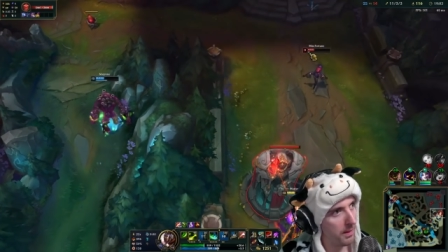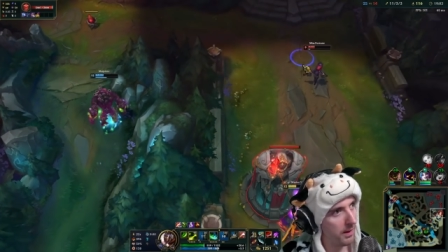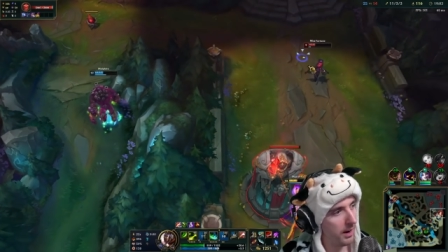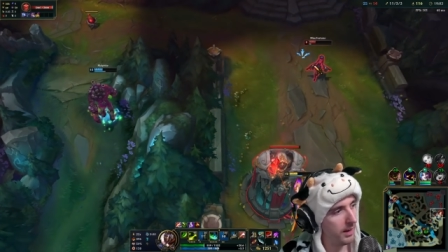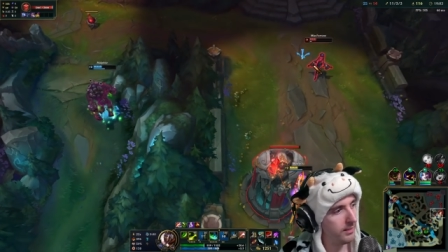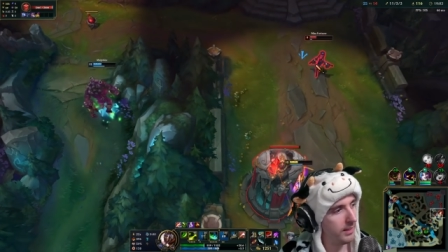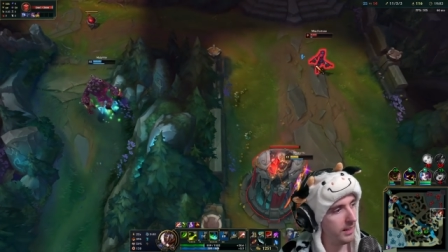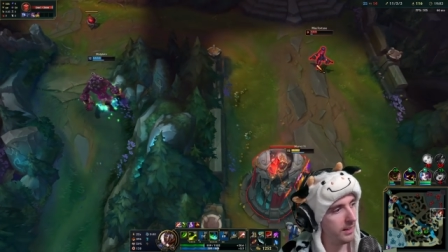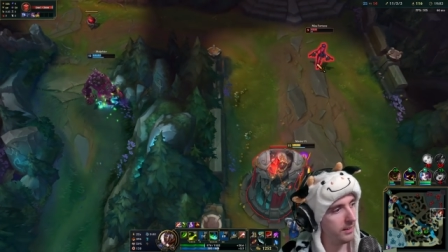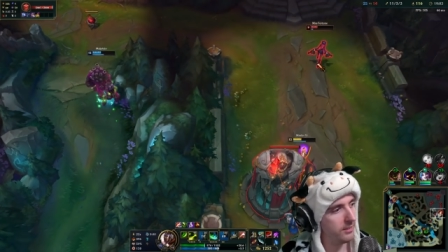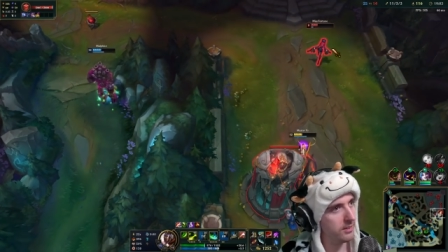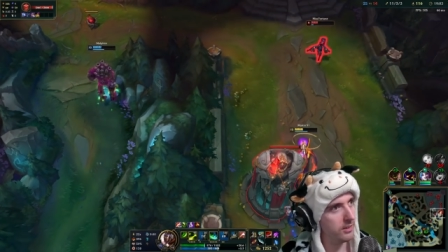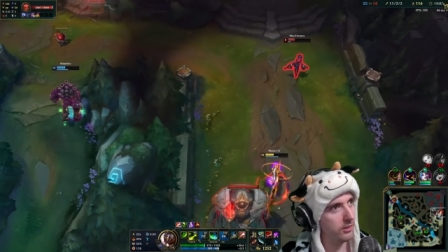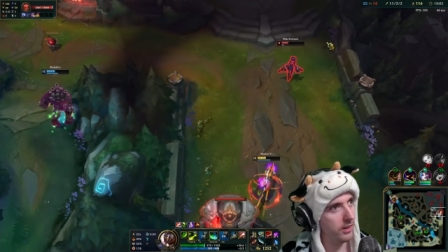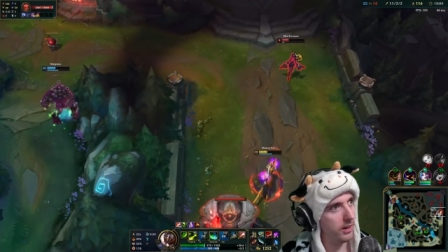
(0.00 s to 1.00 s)
I think I can
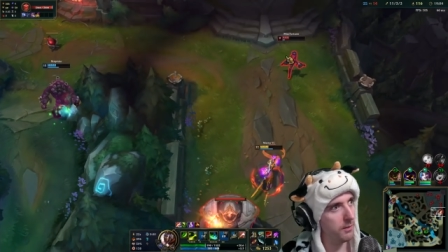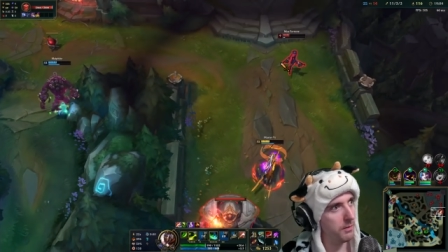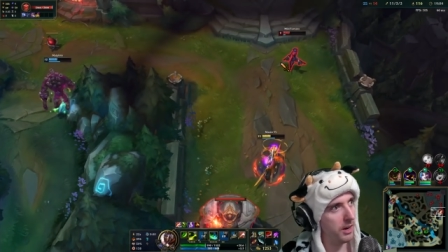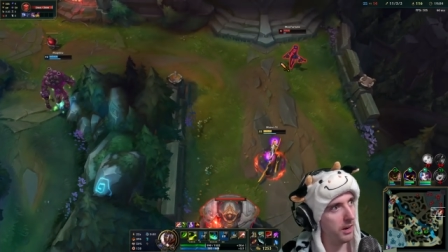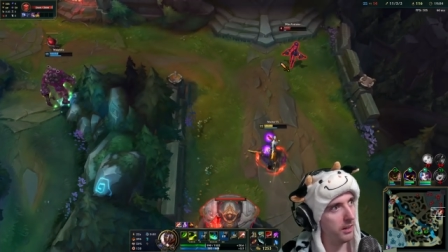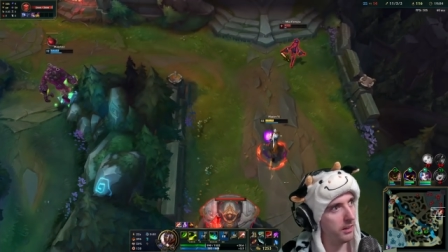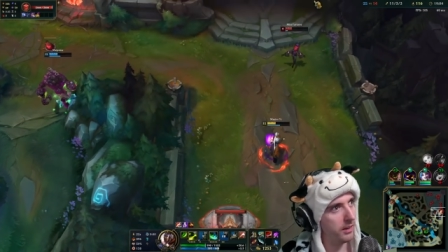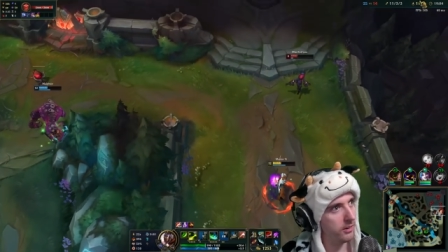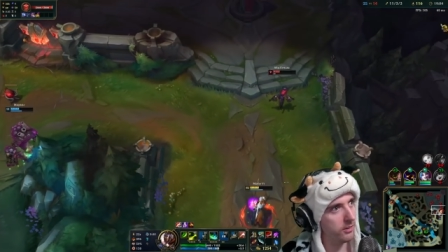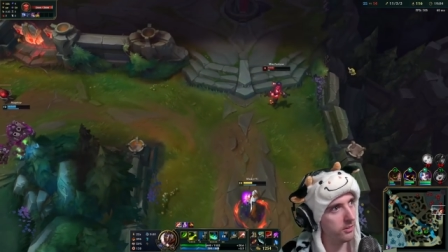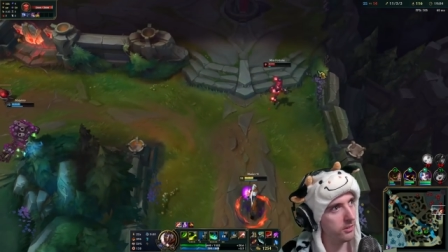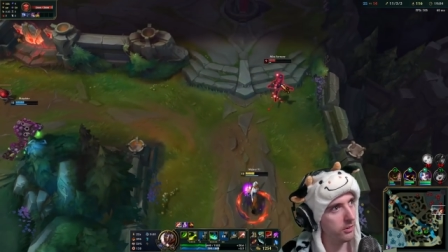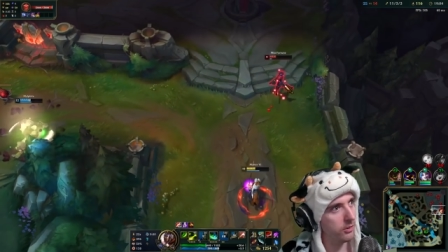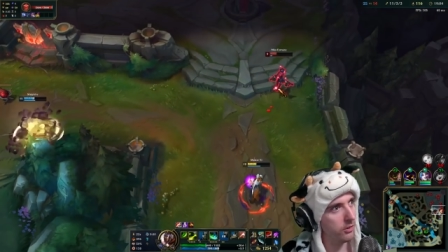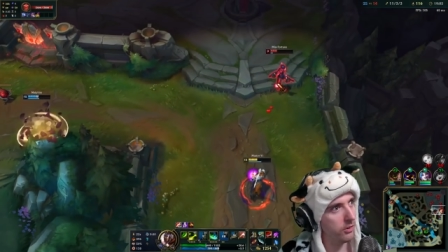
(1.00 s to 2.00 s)
still get her. My Highlander is
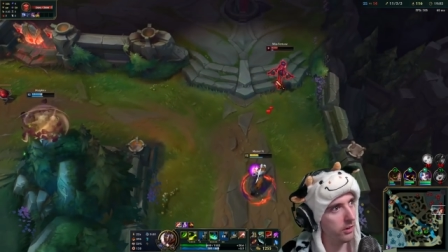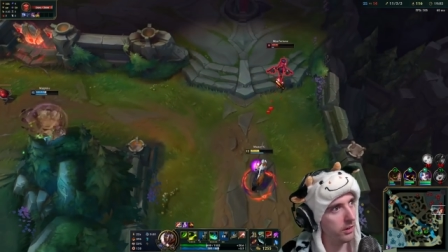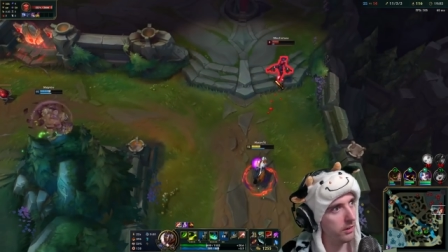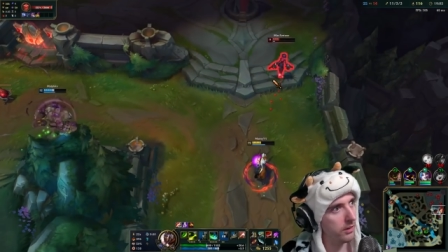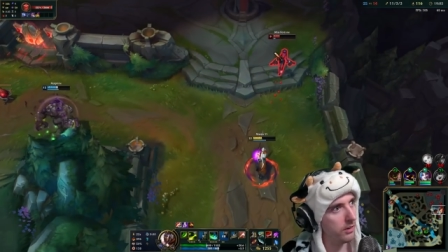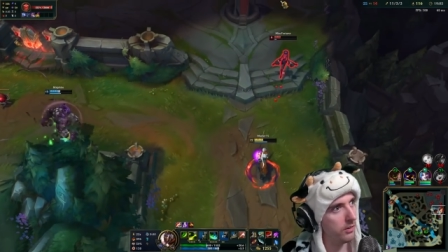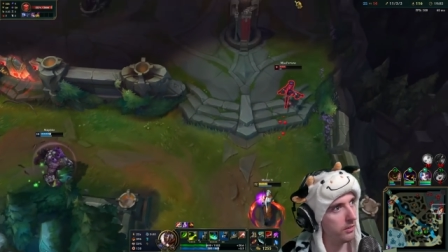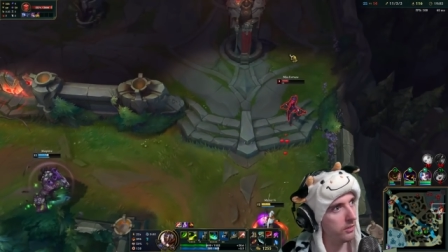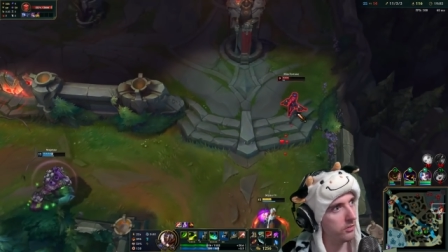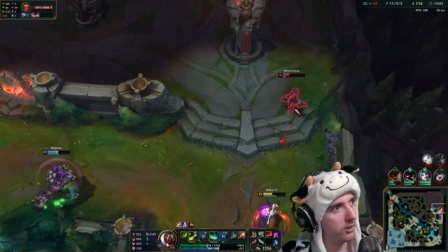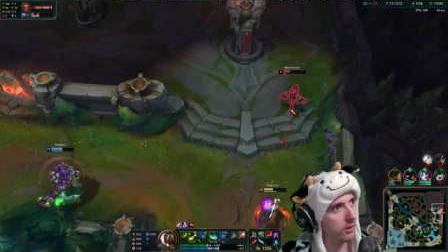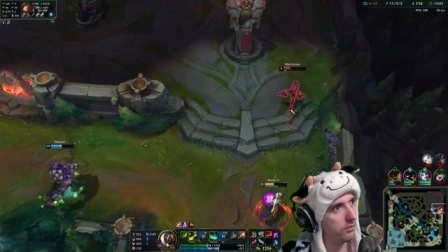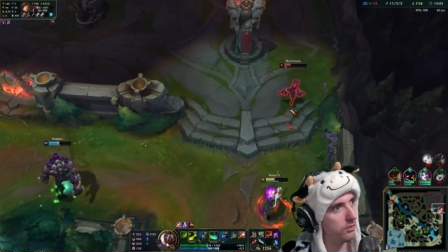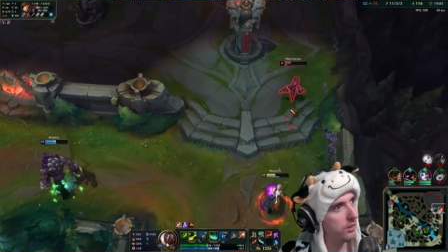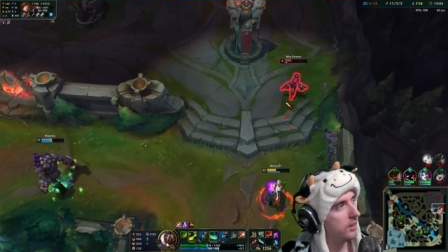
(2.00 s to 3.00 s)
still going. Oh, it's
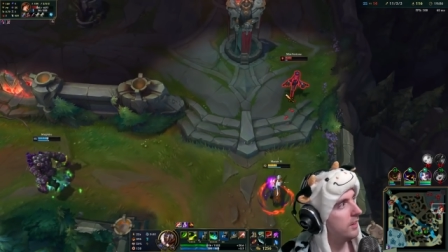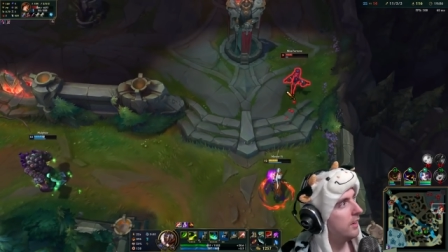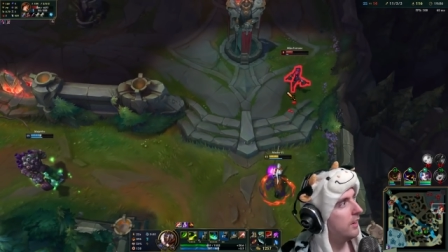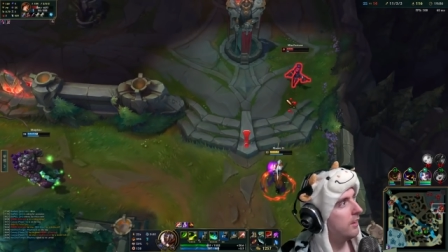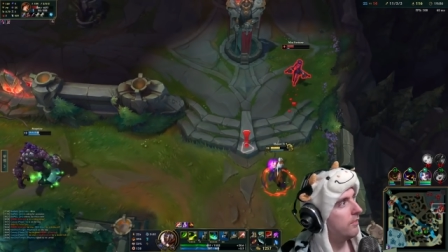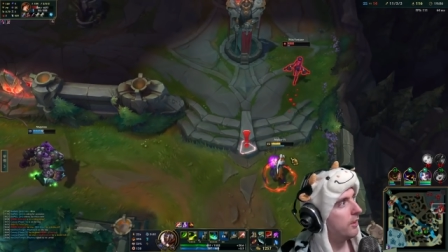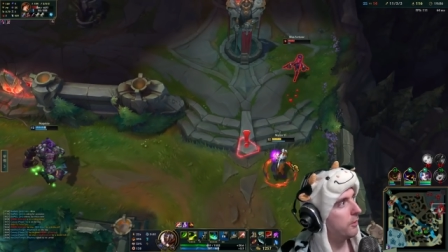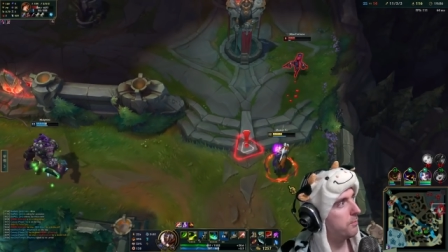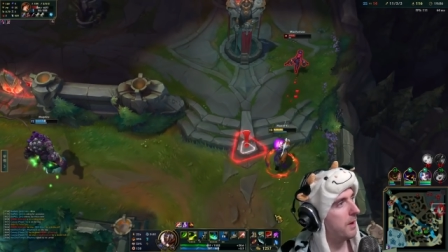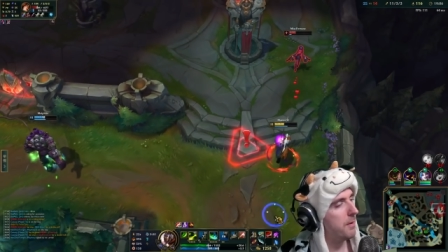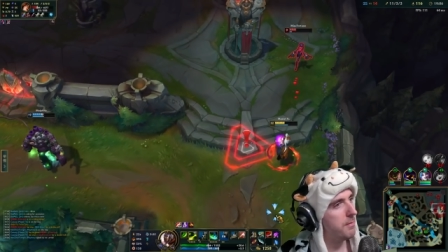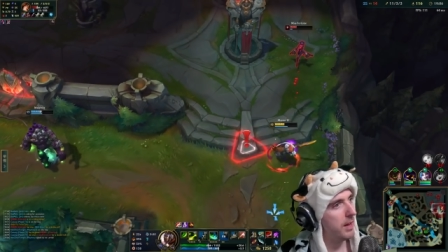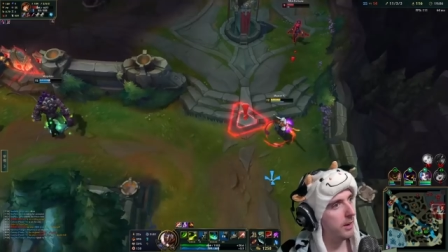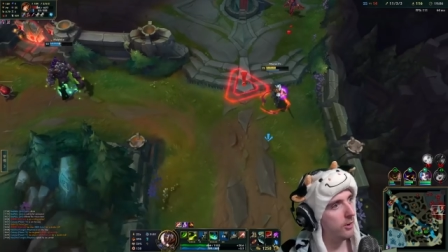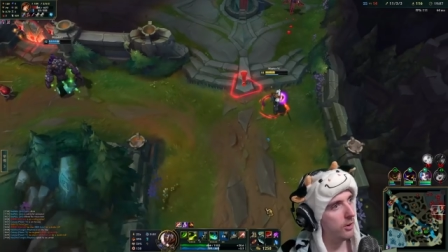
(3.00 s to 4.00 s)
off. Feels
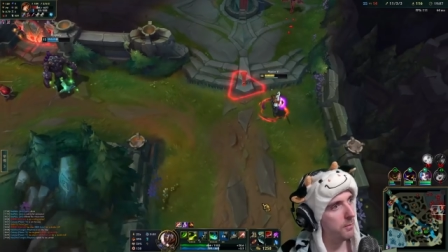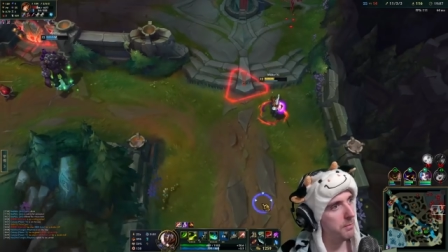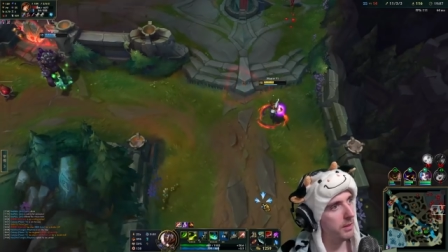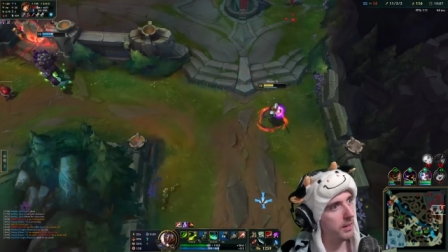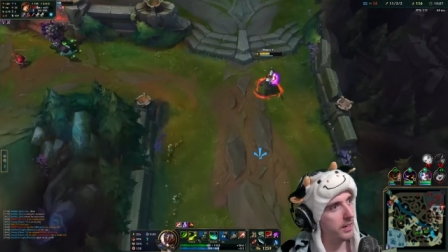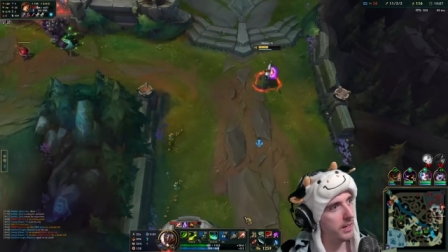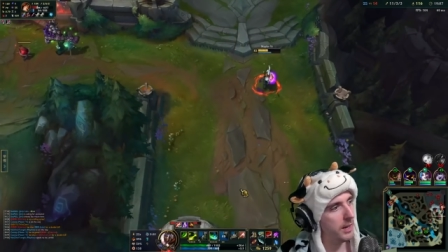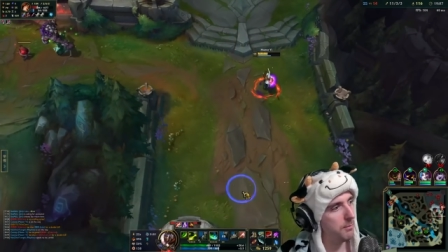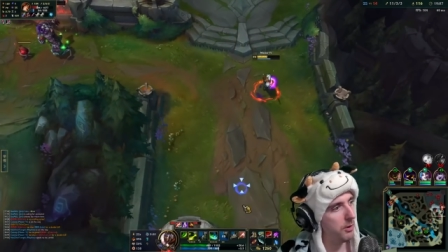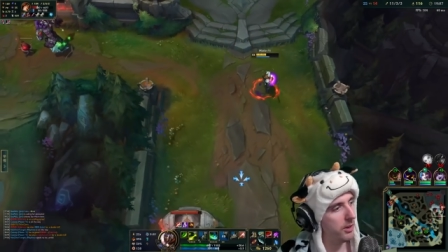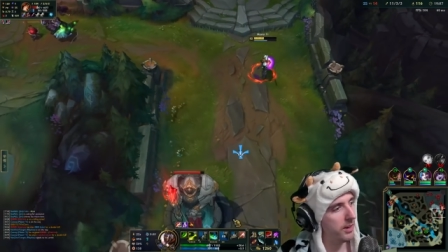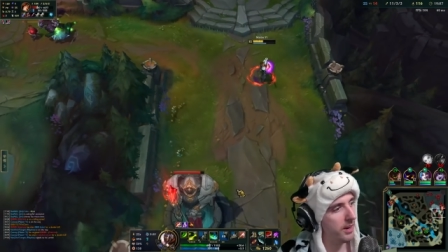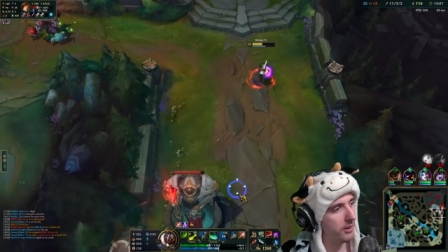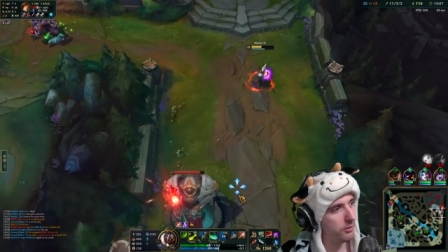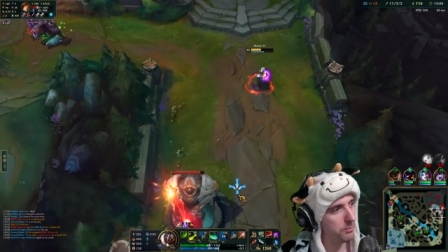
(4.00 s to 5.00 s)
bad, man. Her ability came
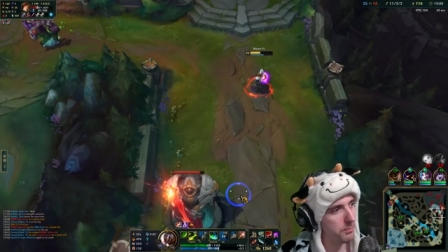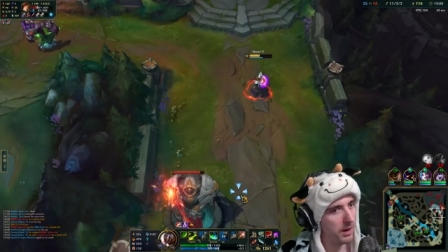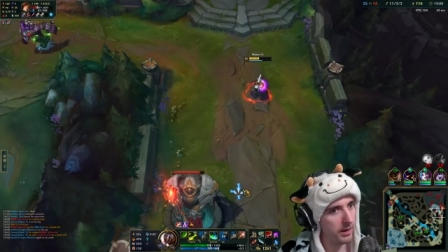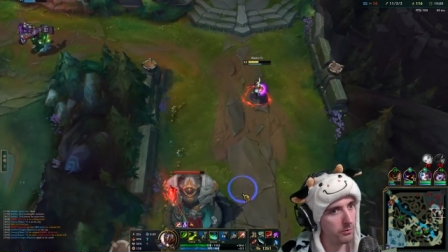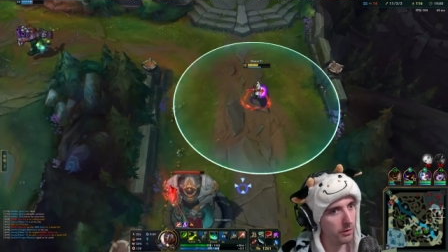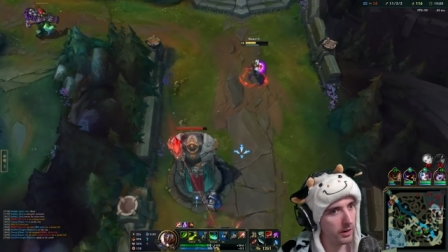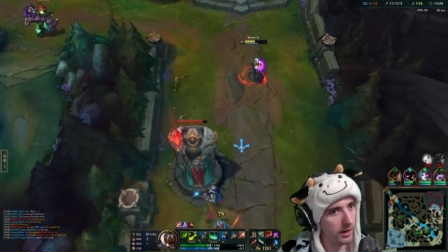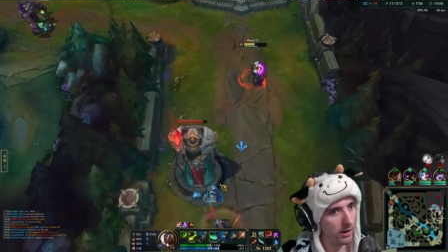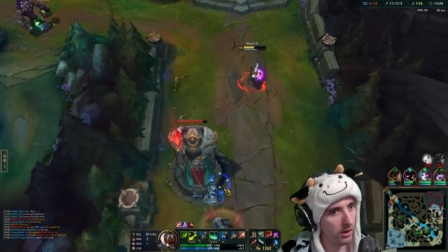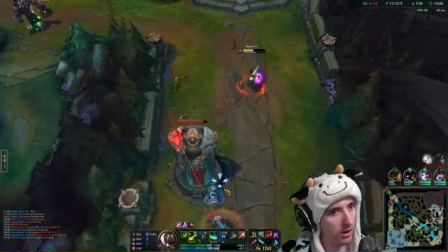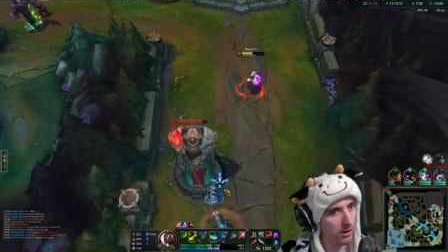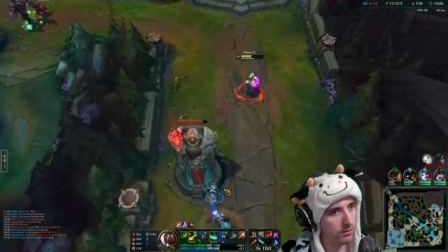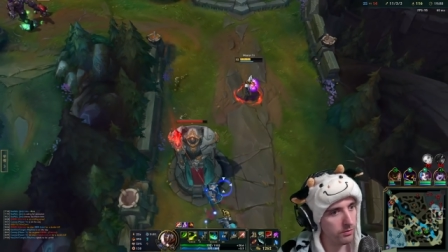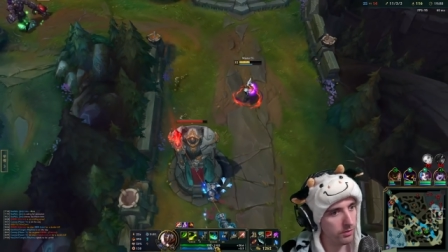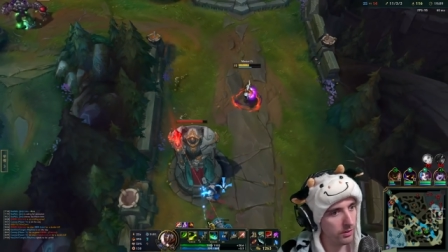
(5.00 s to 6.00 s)
on as mine went
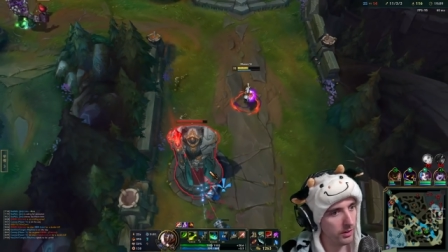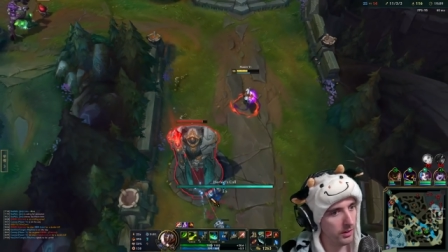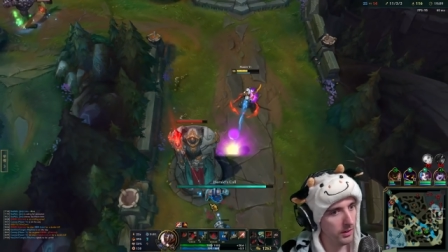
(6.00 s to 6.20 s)
off.